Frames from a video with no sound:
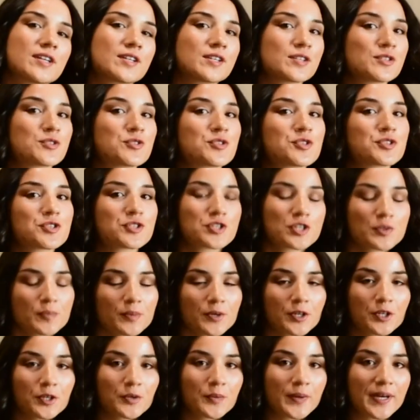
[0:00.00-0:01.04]
here
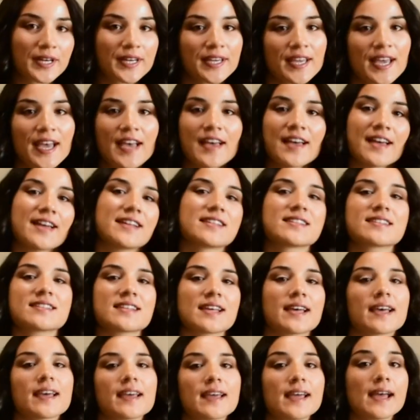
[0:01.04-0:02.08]
super quick and
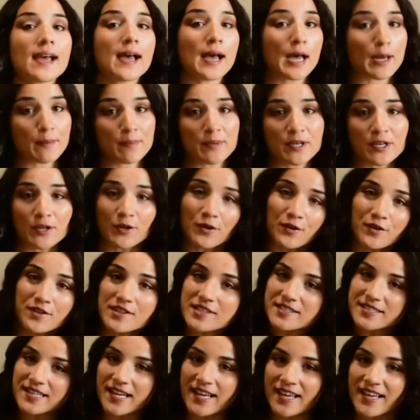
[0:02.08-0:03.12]
say Happy
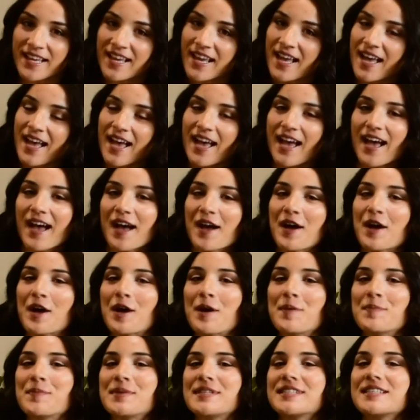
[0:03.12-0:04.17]
Earth Day.
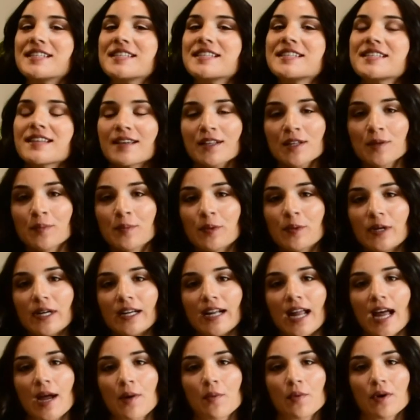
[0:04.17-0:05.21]
And to
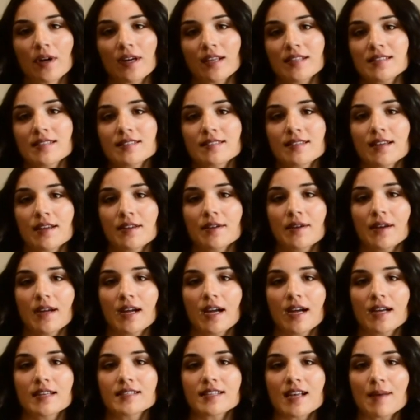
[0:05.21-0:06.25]
celebrate, I wanted to tell you
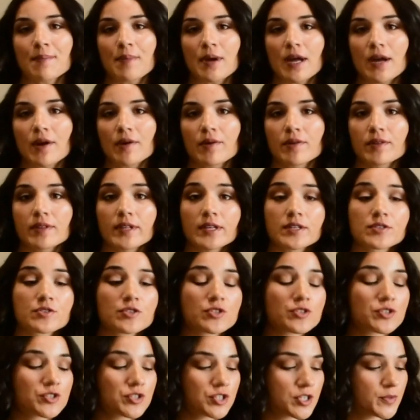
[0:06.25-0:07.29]
guys about this
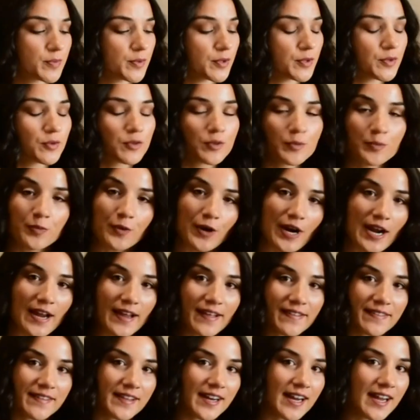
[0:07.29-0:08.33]
super cool
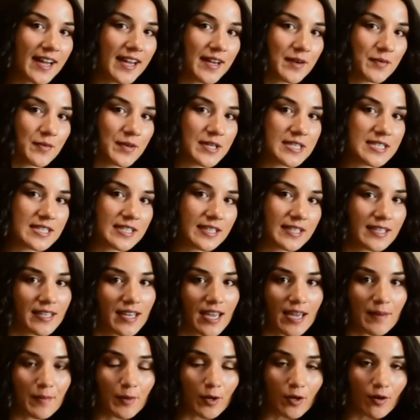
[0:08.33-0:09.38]
brand that I recently
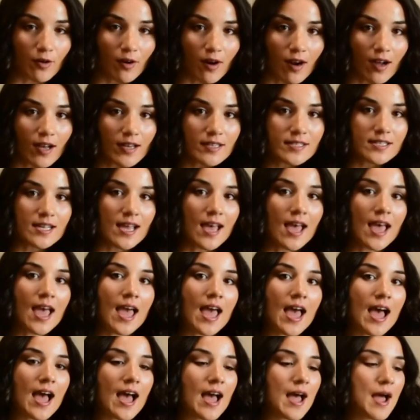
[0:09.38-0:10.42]
came across
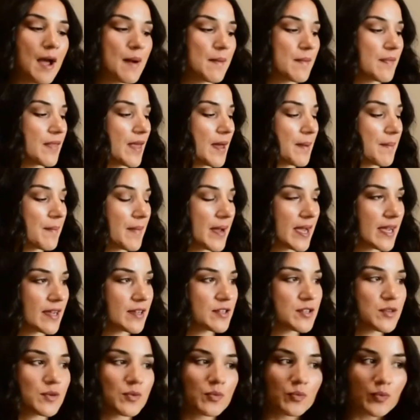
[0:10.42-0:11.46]
that
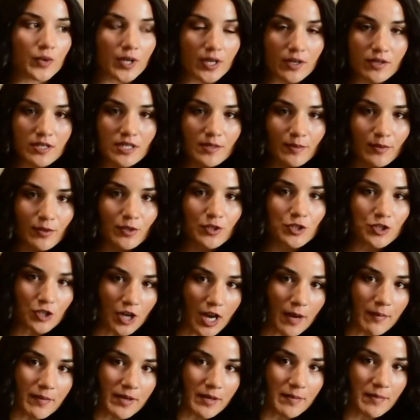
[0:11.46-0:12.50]
makes reusable
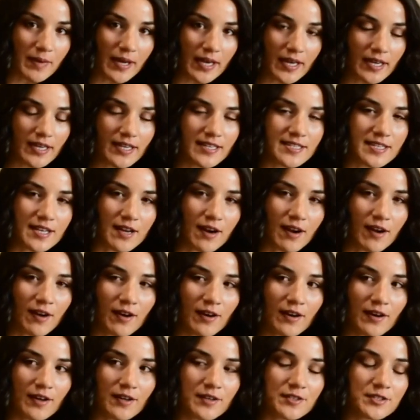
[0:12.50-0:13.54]
shopping bags that
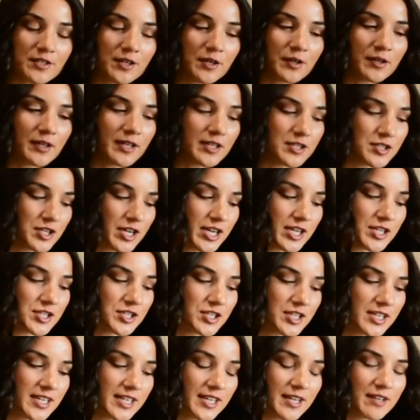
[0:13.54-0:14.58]
are totally
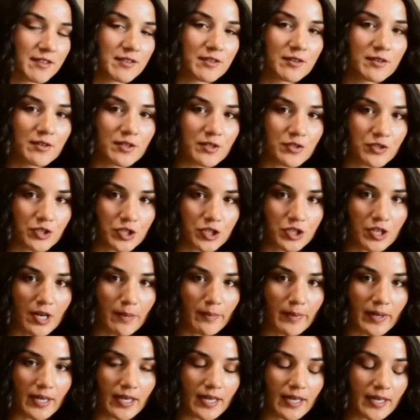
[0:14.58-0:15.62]
changing the grocery
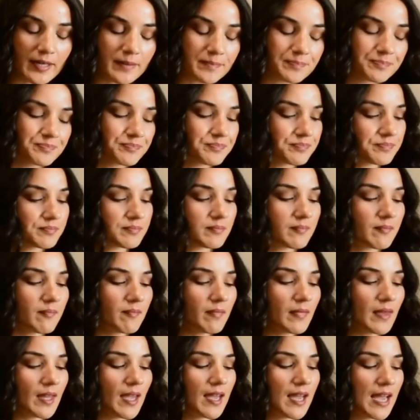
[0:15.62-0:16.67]
shopping game.
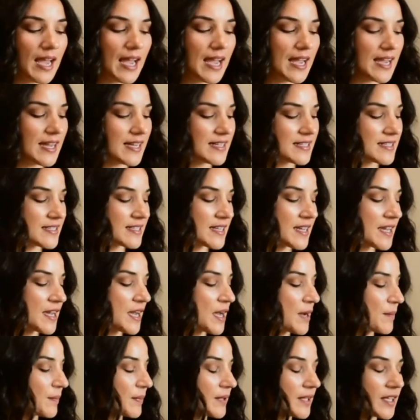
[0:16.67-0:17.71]
And
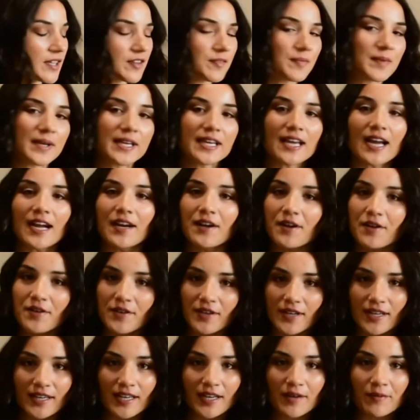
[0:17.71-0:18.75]
believe me, I know
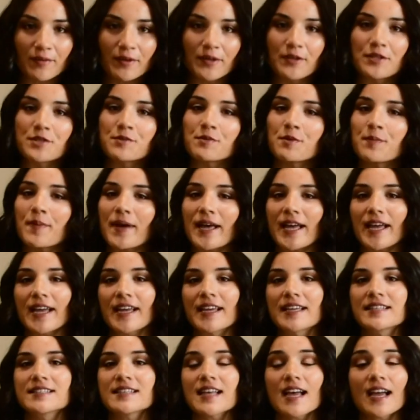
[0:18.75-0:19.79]
you can get reusable
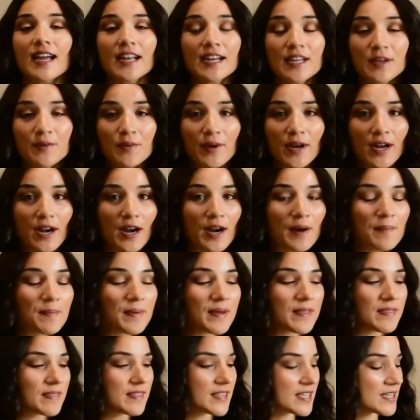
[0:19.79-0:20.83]
bags anywhere,
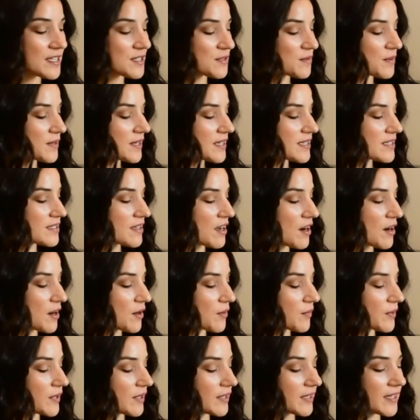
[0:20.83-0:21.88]
but these ones
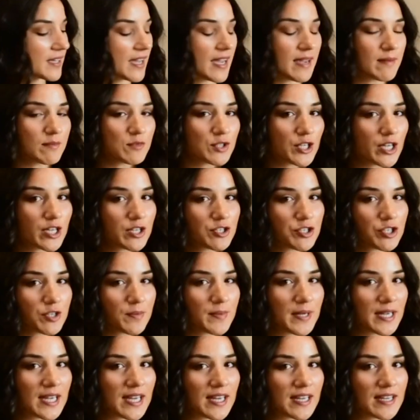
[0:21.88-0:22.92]
are a real game changer
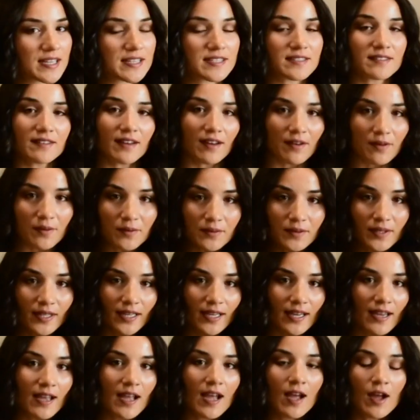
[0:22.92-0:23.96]
because not
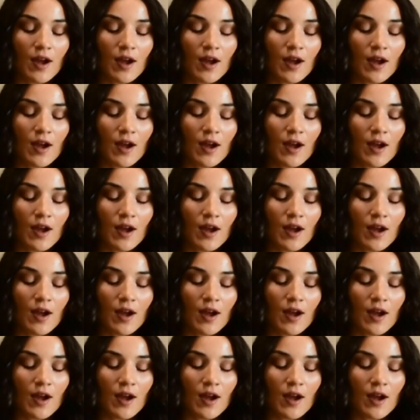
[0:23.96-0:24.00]
only